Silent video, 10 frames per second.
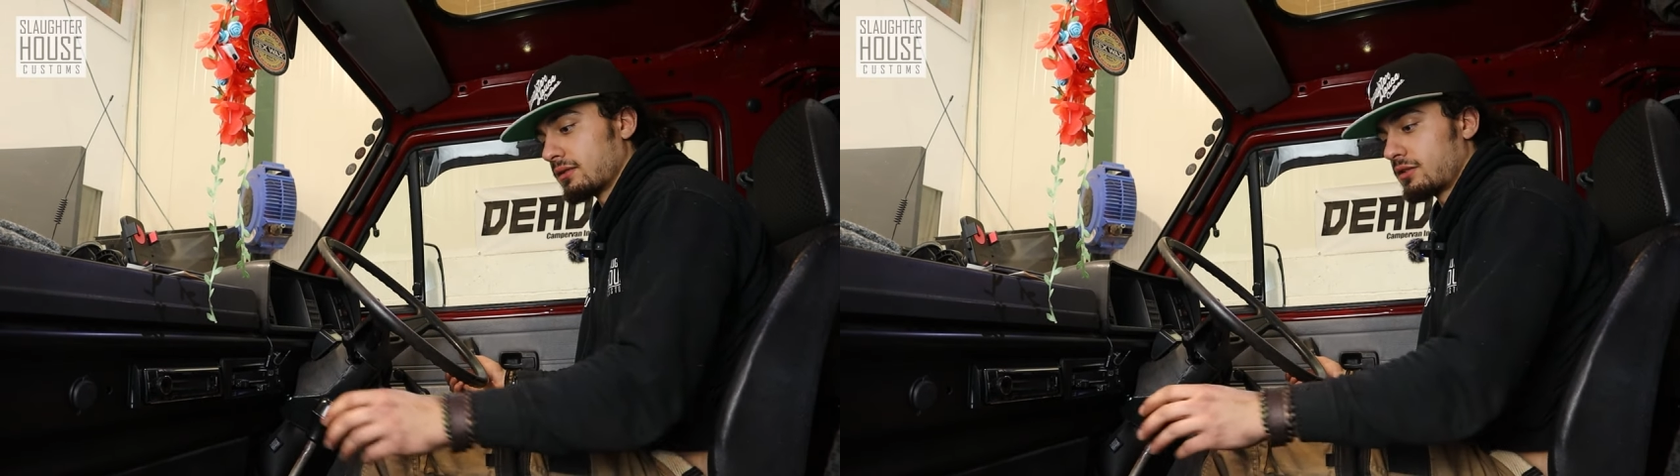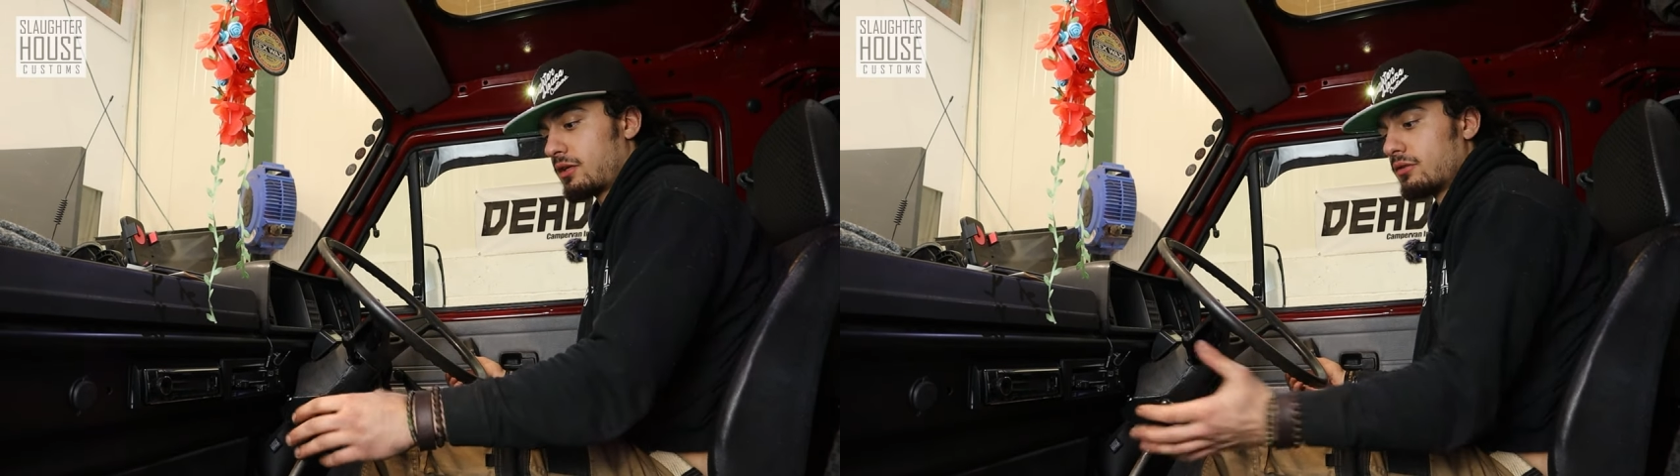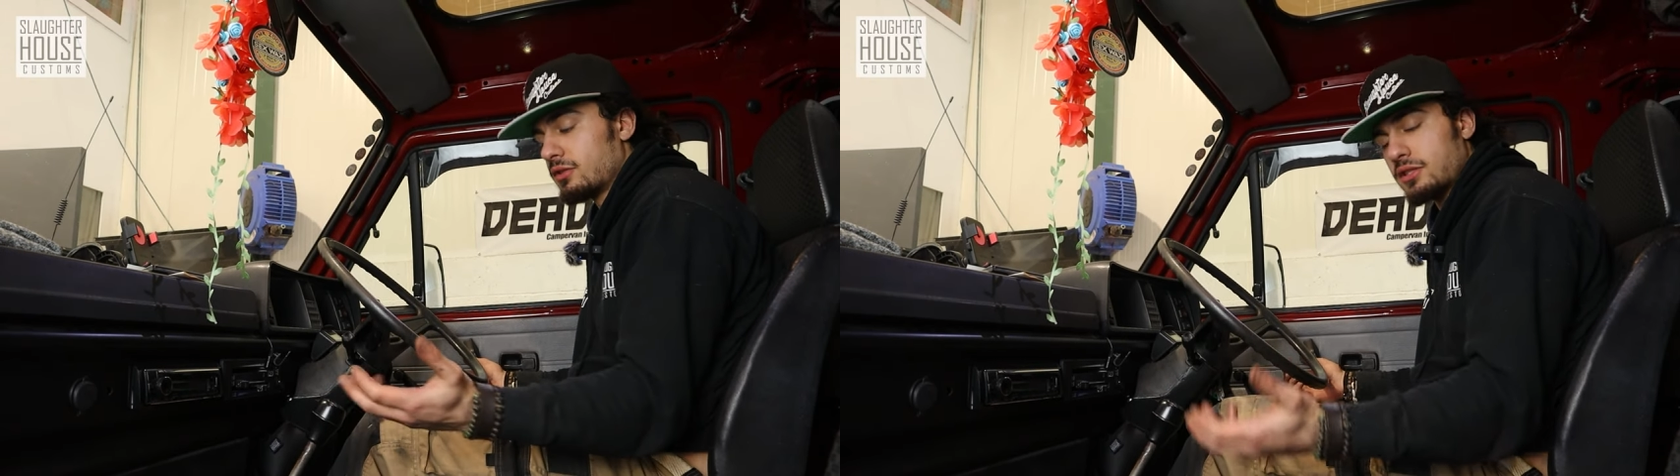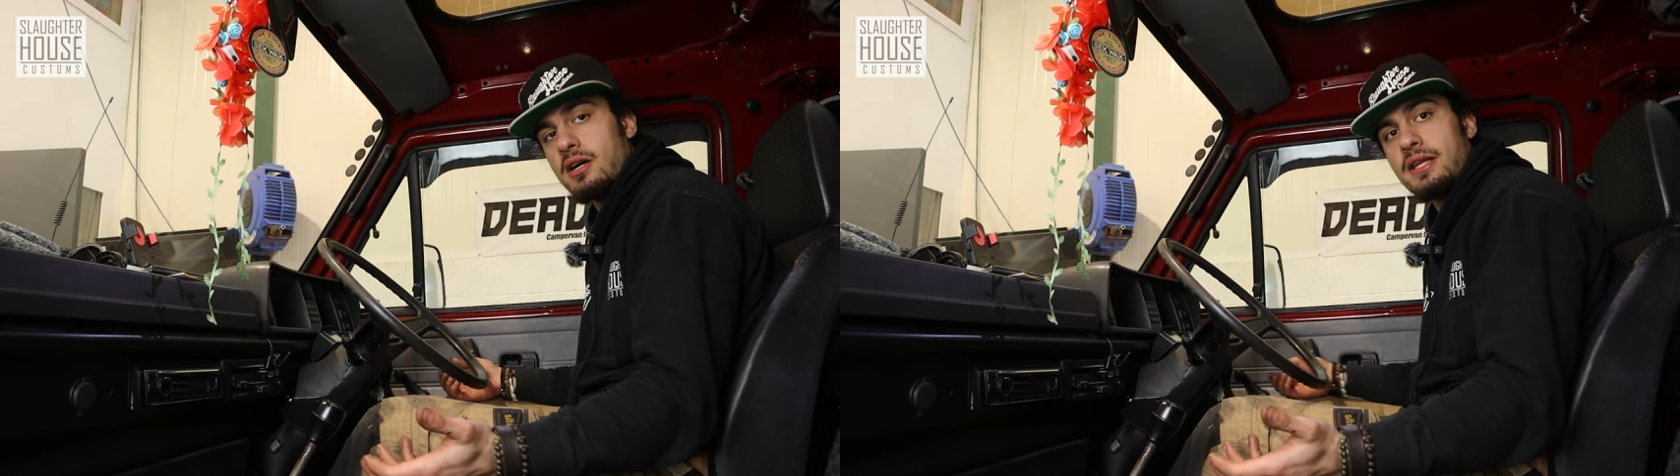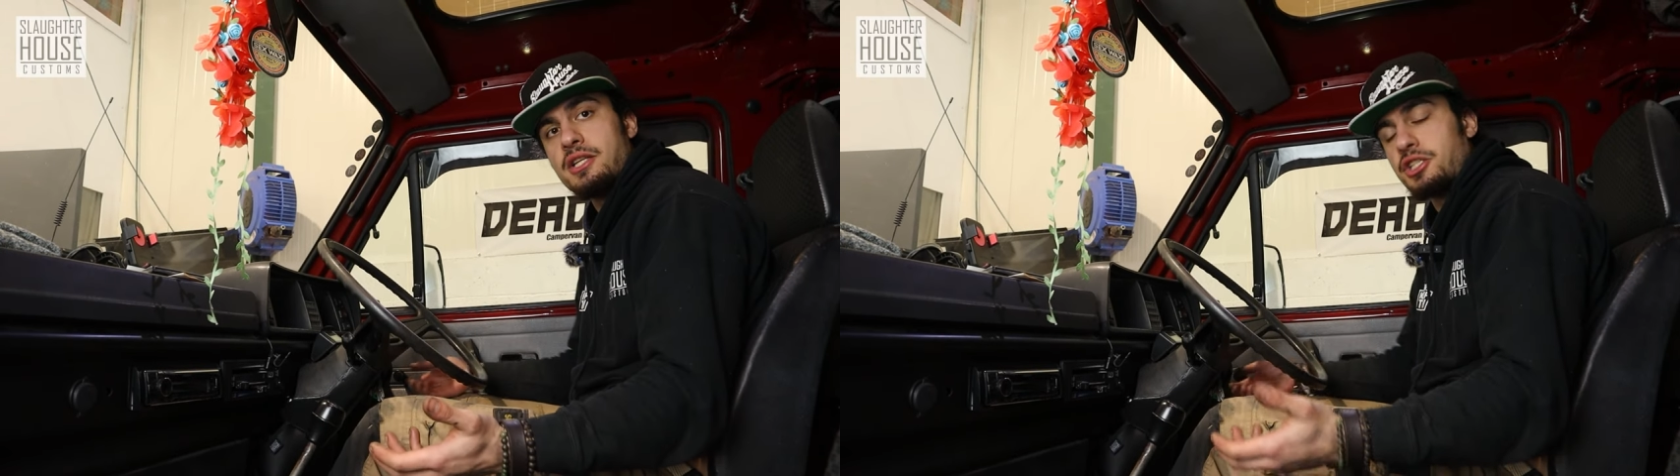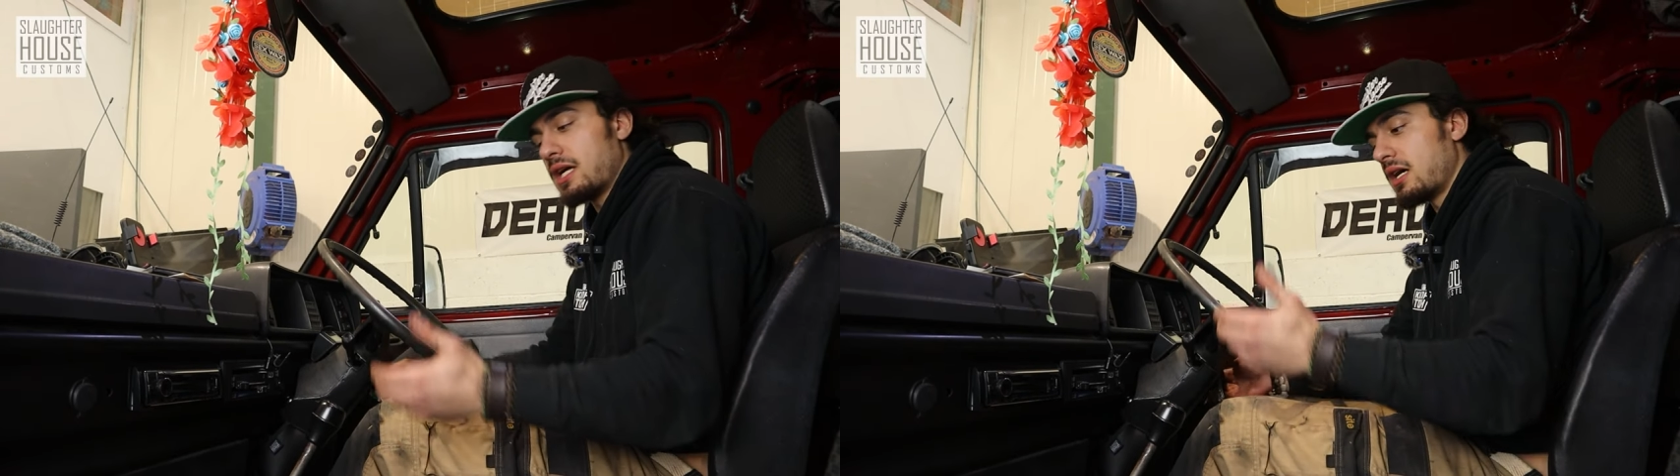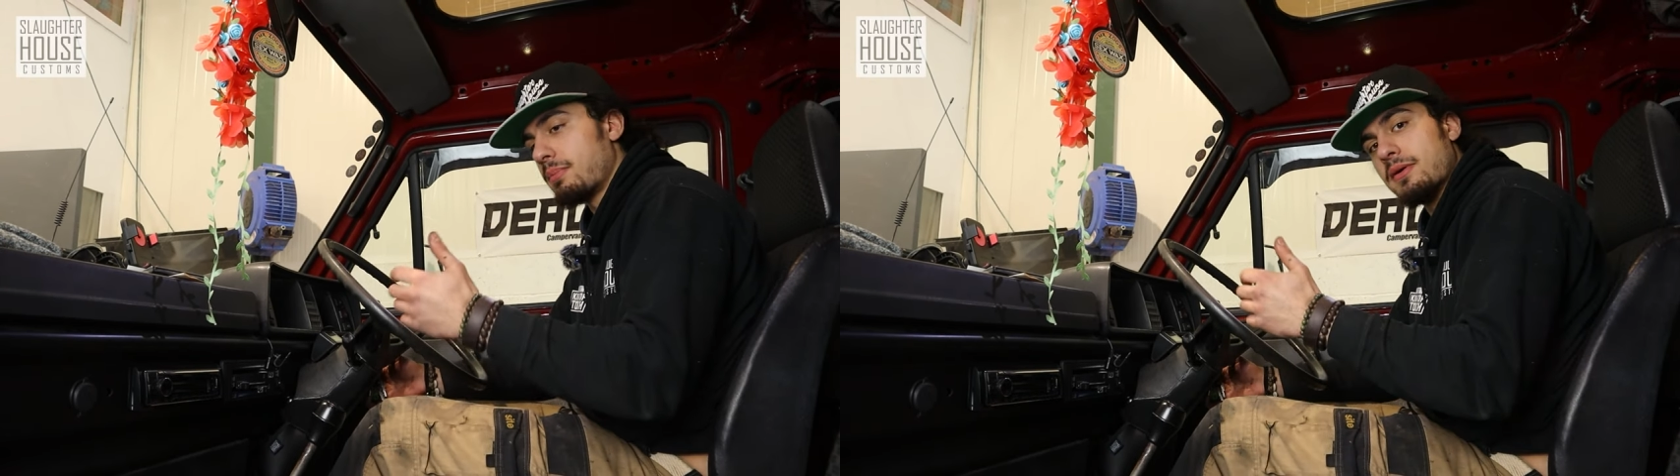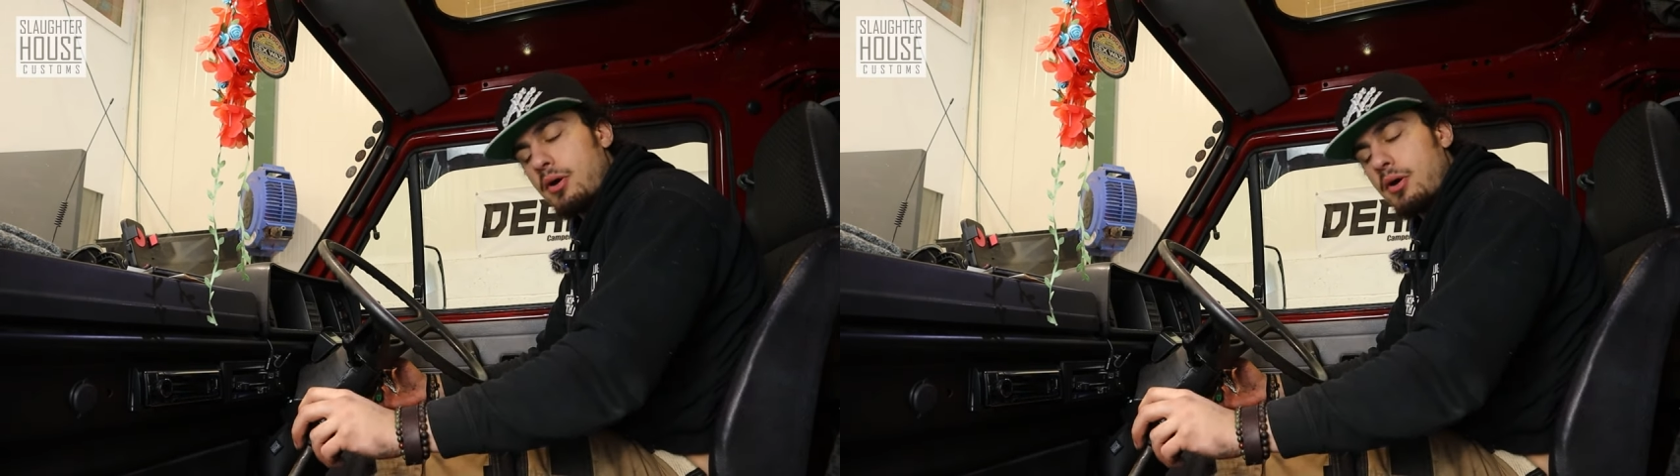So start the engine up,